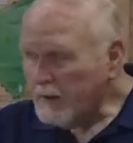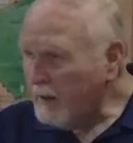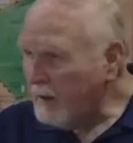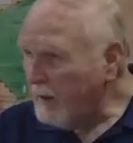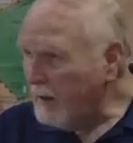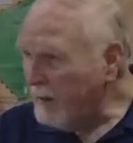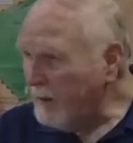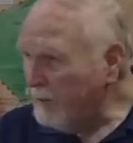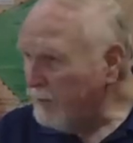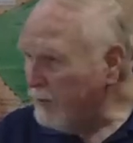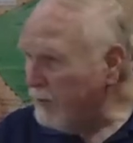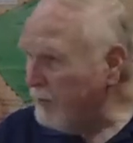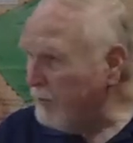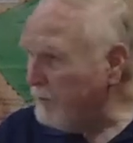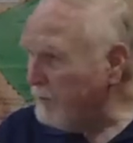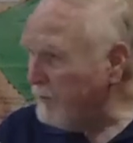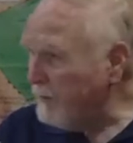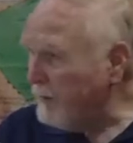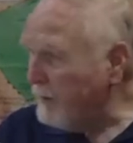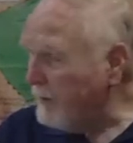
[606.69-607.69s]
time
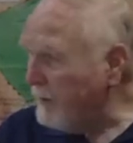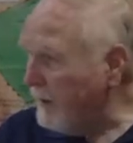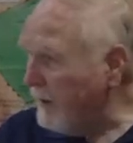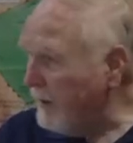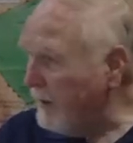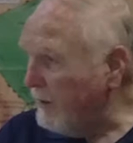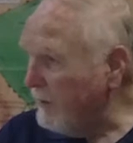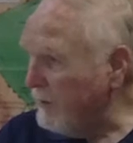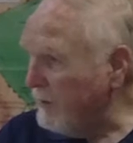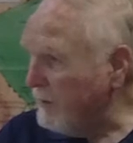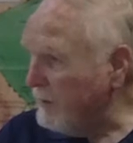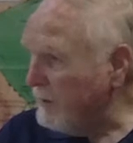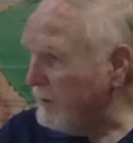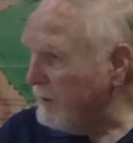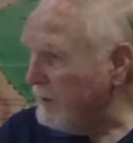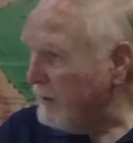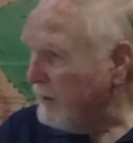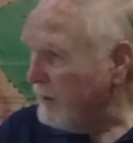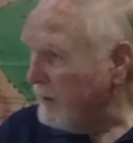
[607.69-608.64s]
whooping and hollering